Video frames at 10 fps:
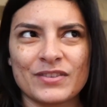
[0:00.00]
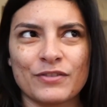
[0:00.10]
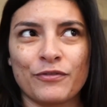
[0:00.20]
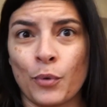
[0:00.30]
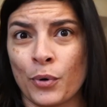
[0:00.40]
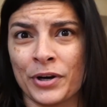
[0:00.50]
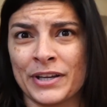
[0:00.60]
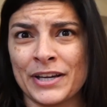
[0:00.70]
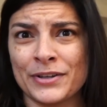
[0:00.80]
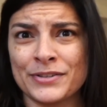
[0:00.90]
four
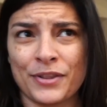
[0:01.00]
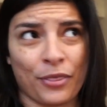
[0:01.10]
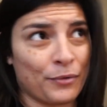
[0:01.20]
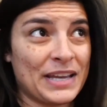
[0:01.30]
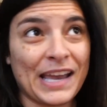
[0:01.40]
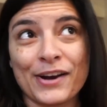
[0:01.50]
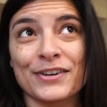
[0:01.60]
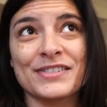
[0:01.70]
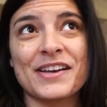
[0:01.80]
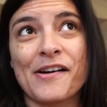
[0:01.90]
years, three
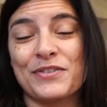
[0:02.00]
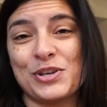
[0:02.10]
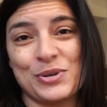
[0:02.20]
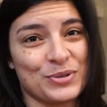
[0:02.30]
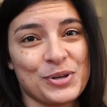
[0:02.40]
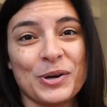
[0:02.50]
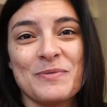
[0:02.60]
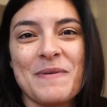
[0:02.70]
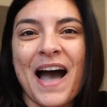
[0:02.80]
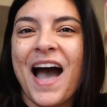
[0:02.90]
years of
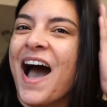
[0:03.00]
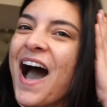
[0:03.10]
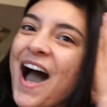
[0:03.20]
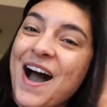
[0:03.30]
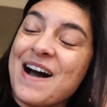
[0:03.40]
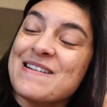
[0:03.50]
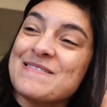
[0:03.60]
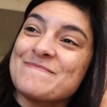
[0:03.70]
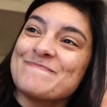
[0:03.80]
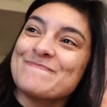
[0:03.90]
YouTube. Um,